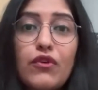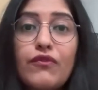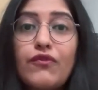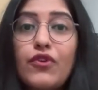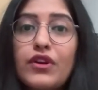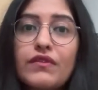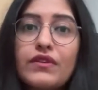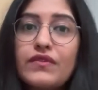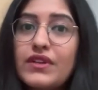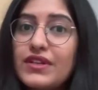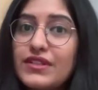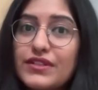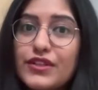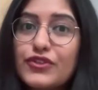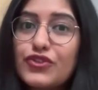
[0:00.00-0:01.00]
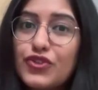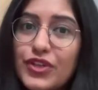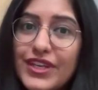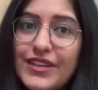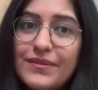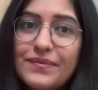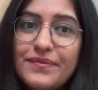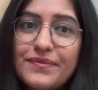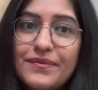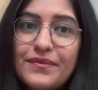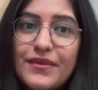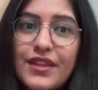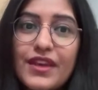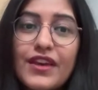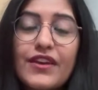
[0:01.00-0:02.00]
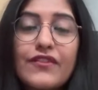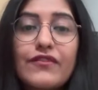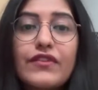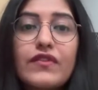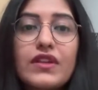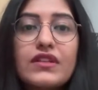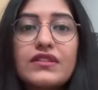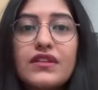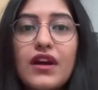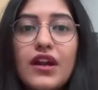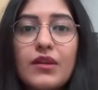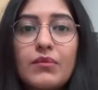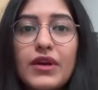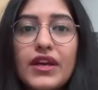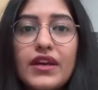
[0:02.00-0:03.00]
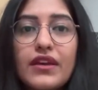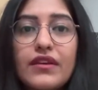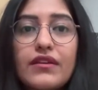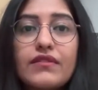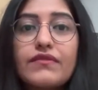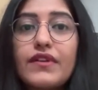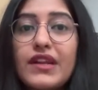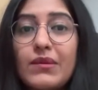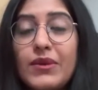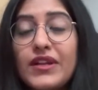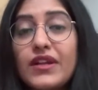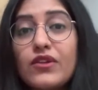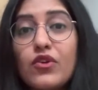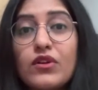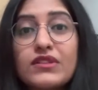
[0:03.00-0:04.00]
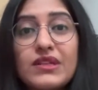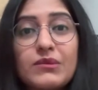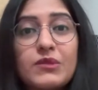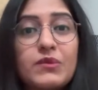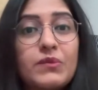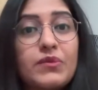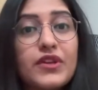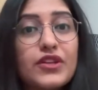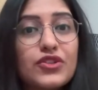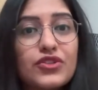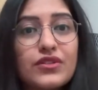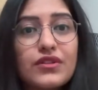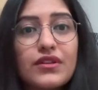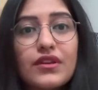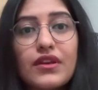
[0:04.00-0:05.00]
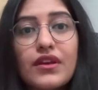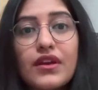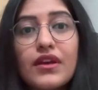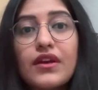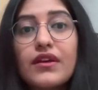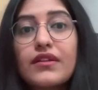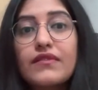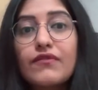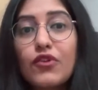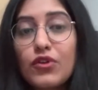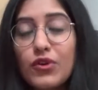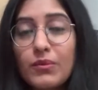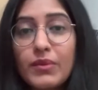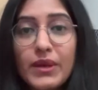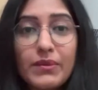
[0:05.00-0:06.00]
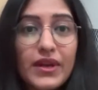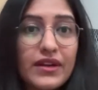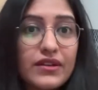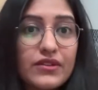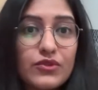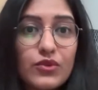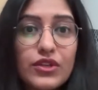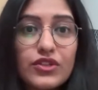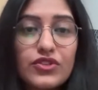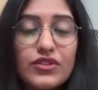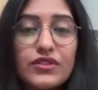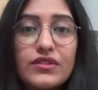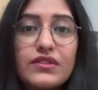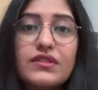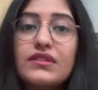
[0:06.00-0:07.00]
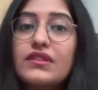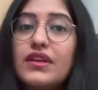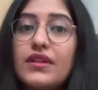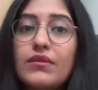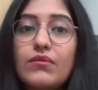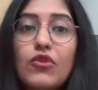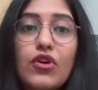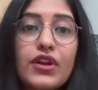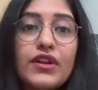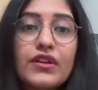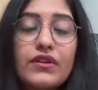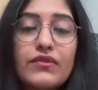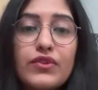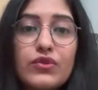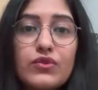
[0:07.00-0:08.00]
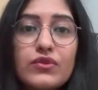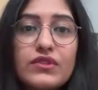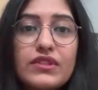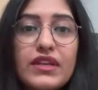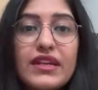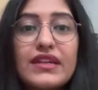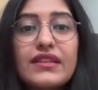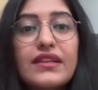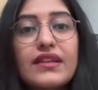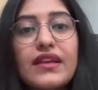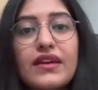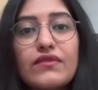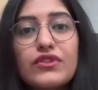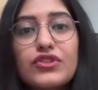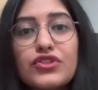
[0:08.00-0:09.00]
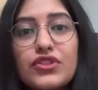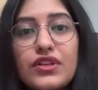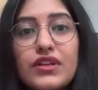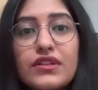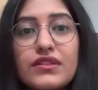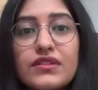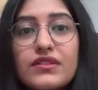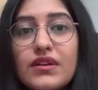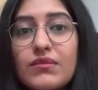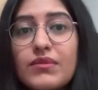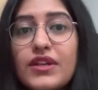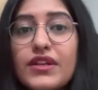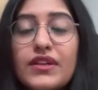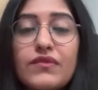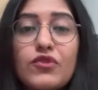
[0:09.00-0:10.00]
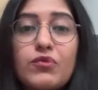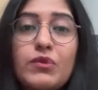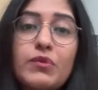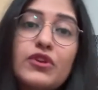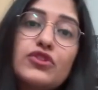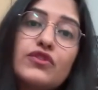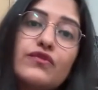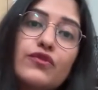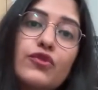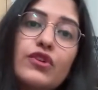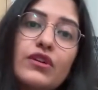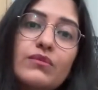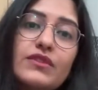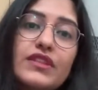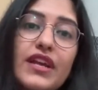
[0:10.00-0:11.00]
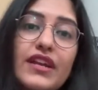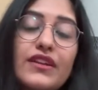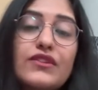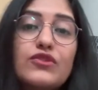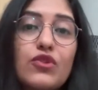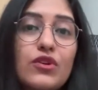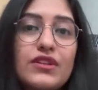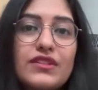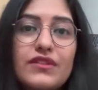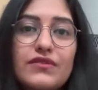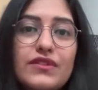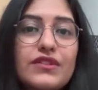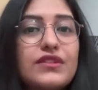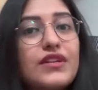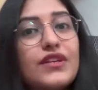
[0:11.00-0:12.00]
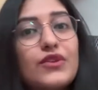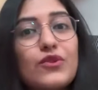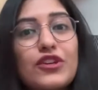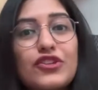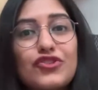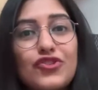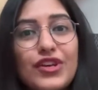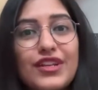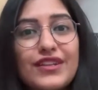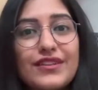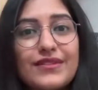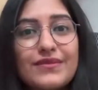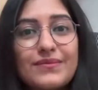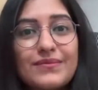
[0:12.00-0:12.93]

of what we will discuss today. We will start by fundamental concepts preparation, followed by practice questions, then mock interviews, and then I will share some interview preparation forums and Discord servers that you can join.